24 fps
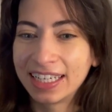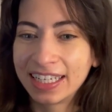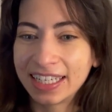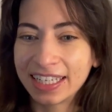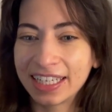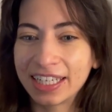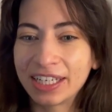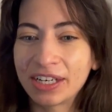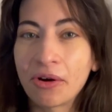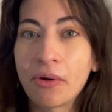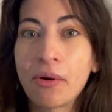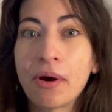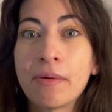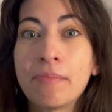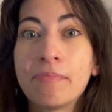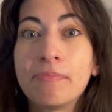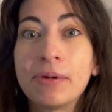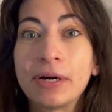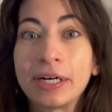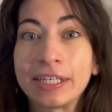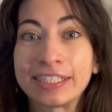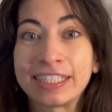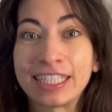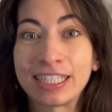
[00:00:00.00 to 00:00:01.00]
a
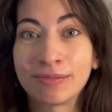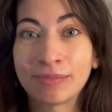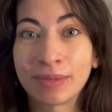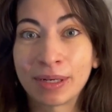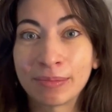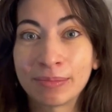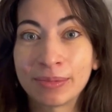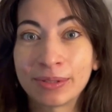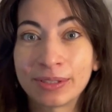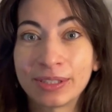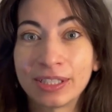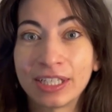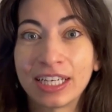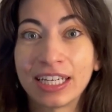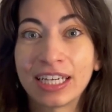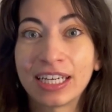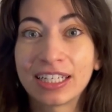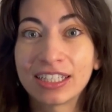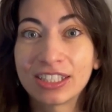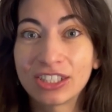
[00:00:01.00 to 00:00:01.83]
buzz in my body